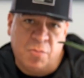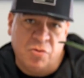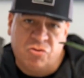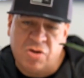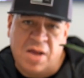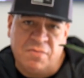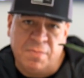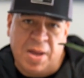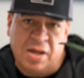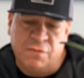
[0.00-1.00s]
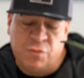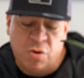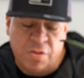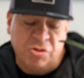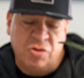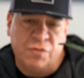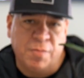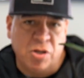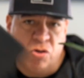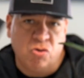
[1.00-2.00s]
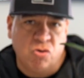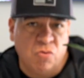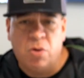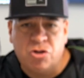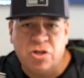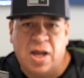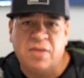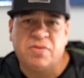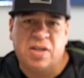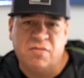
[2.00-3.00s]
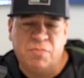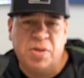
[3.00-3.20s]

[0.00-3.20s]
I'm always traveling back and forth, especially for my YouTube. I want you guys to give